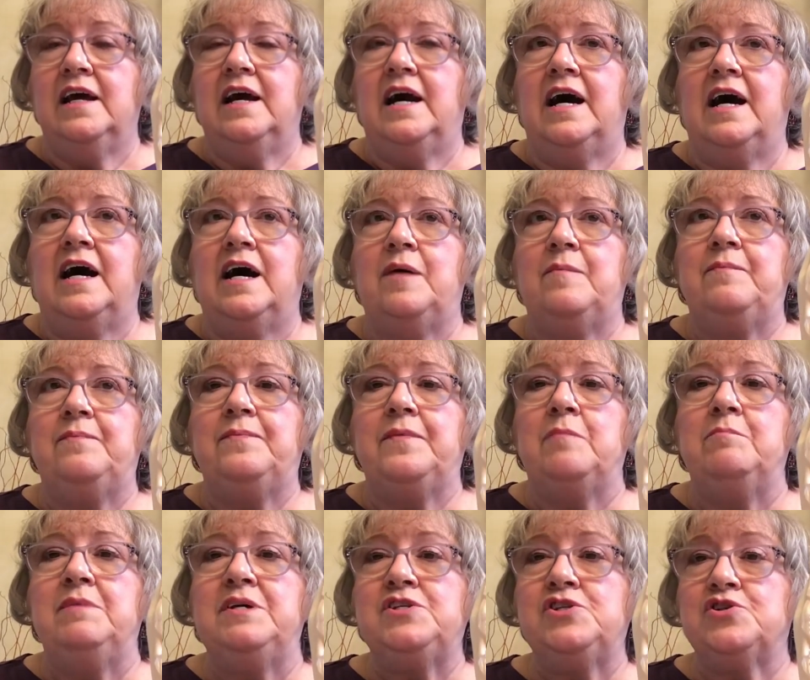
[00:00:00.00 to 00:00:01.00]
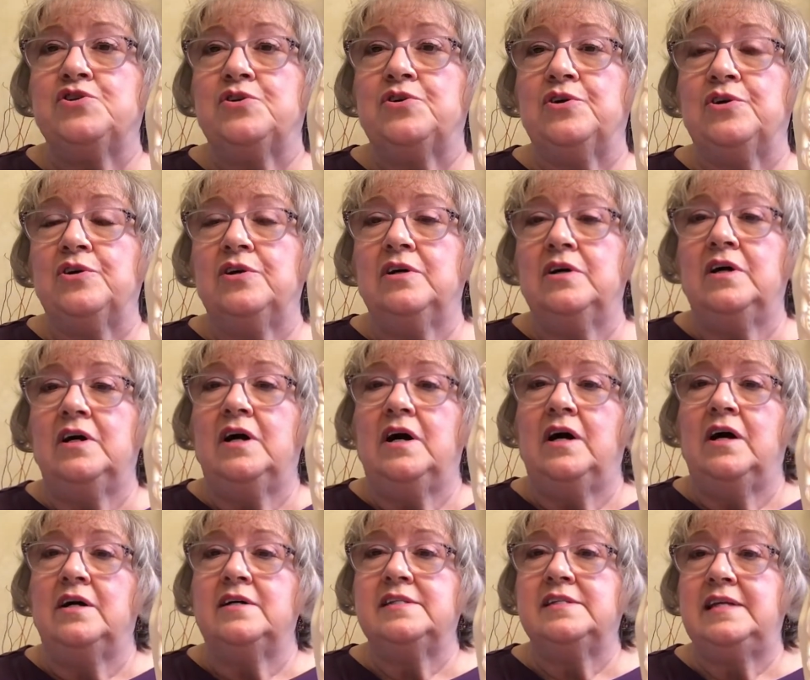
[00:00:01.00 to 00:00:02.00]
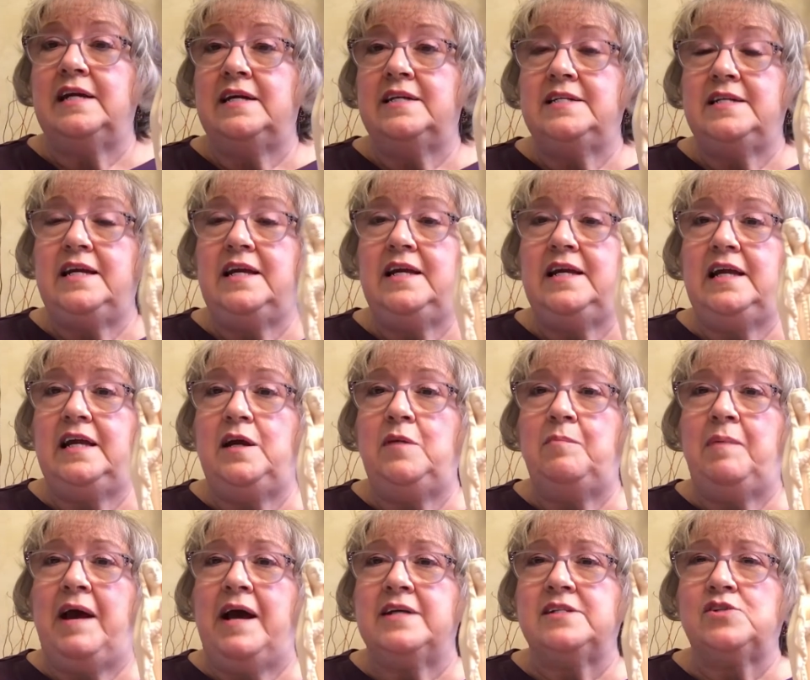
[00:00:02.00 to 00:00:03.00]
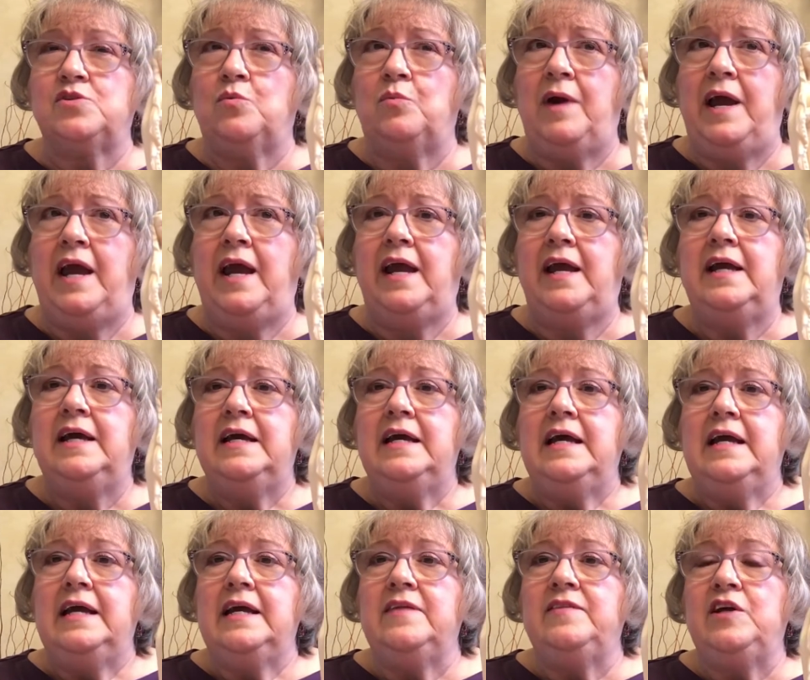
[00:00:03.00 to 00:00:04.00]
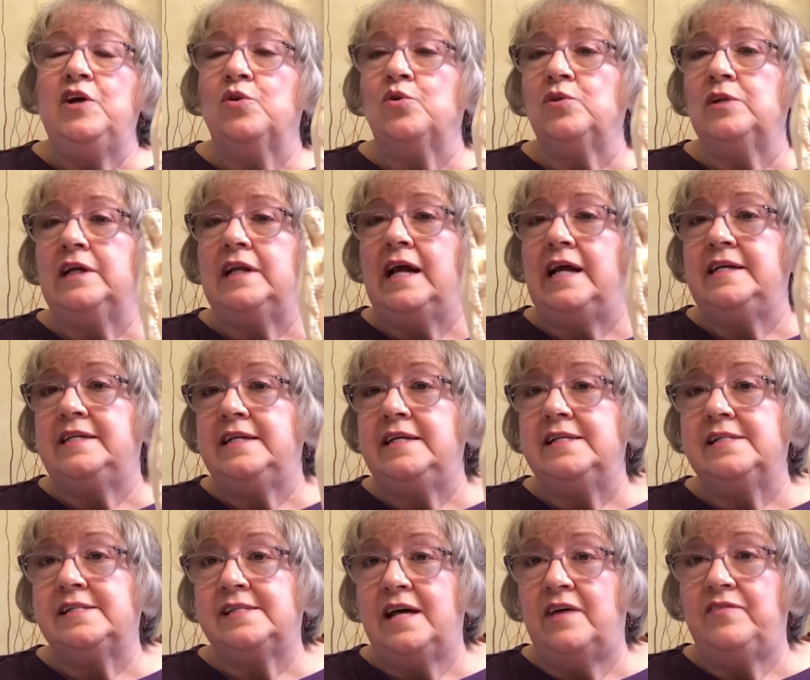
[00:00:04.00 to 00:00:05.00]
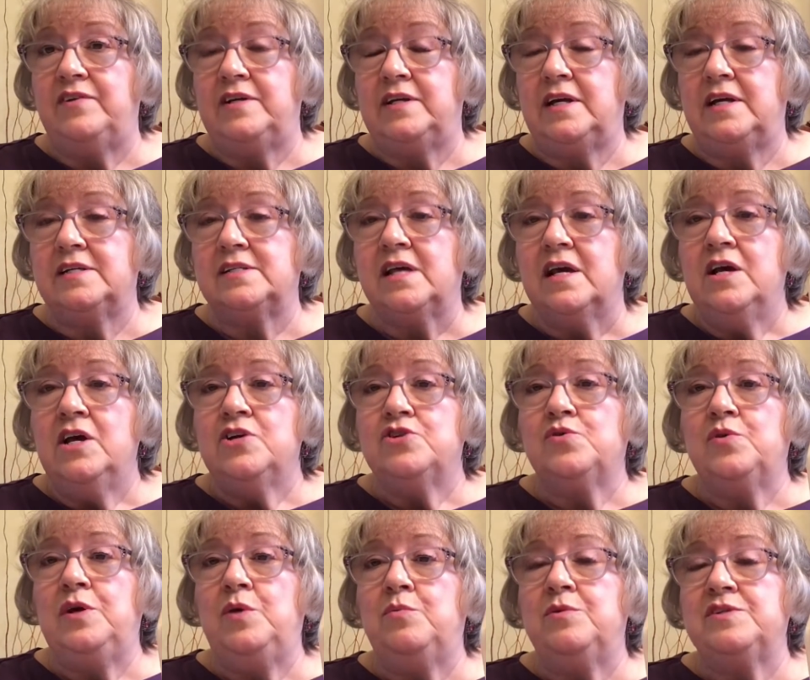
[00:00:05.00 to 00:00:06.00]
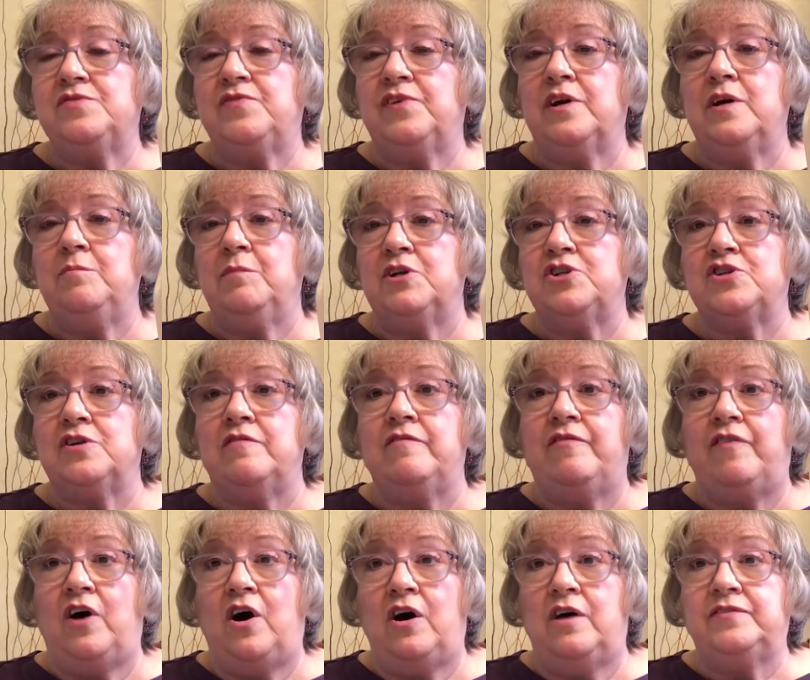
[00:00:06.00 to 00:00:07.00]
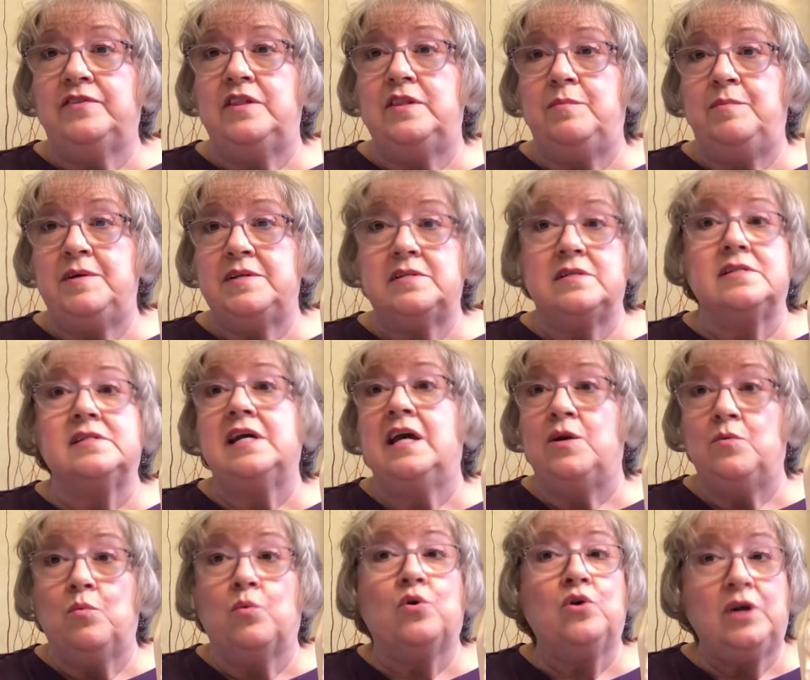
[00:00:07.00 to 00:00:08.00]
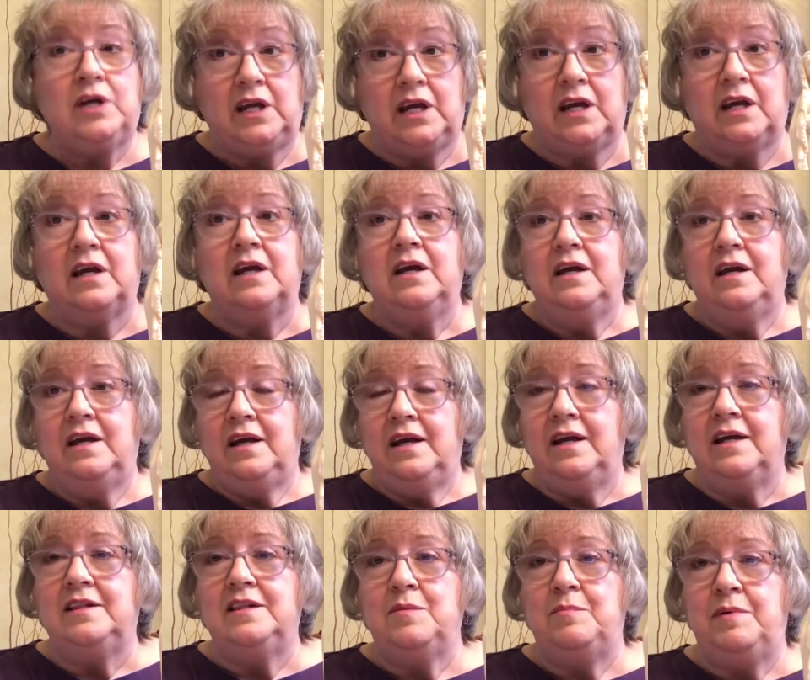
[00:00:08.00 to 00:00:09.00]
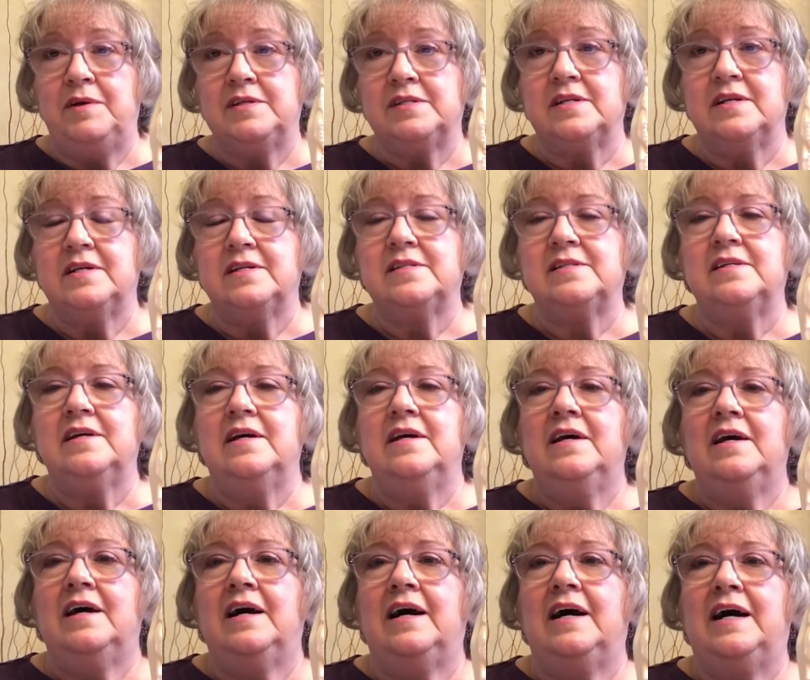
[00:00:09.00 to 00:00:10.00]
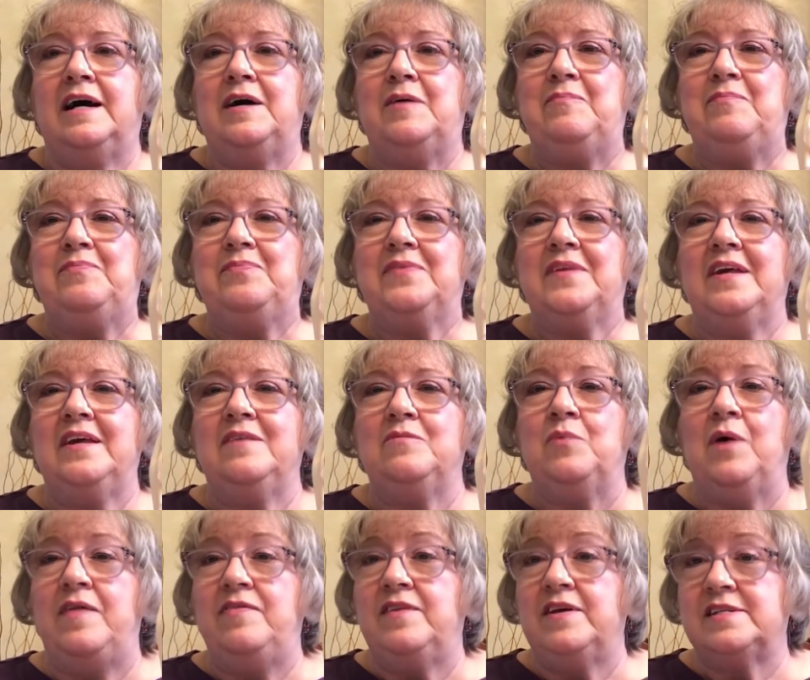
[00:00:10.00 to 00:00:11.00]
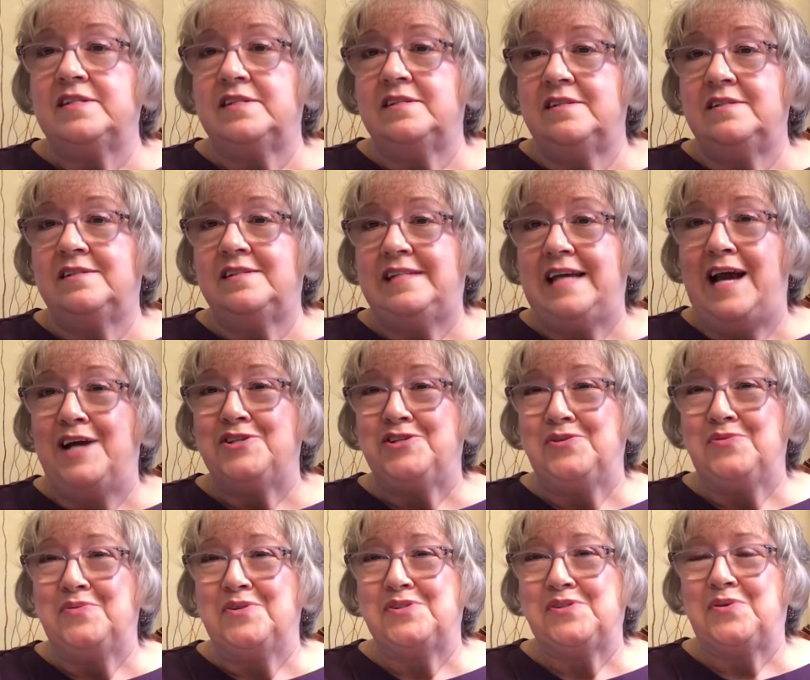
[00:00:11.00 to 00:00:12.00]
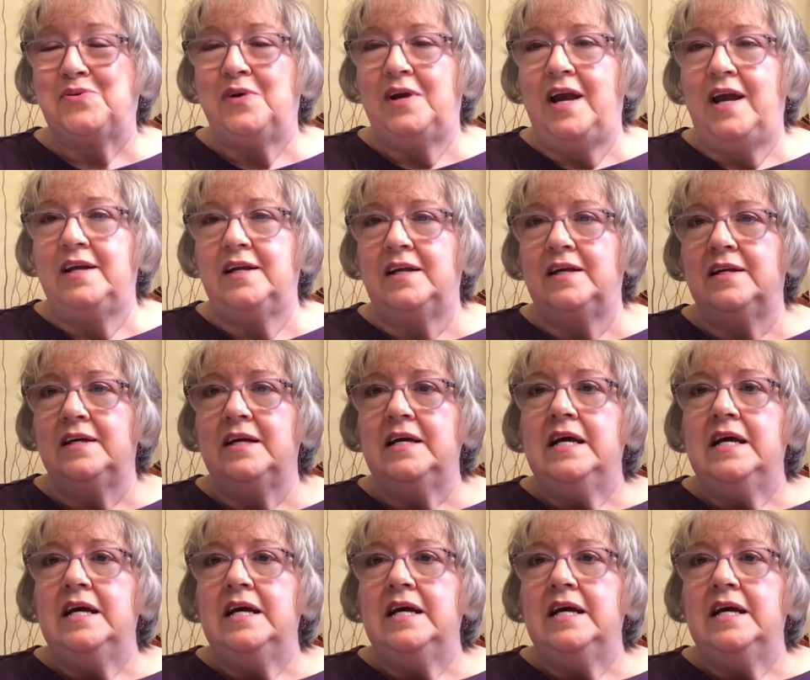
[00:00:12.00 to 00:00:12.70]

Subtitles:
Mr. Santini passed away in the early 1970s, so he was very much involved in the business and working in the business when this statue was created.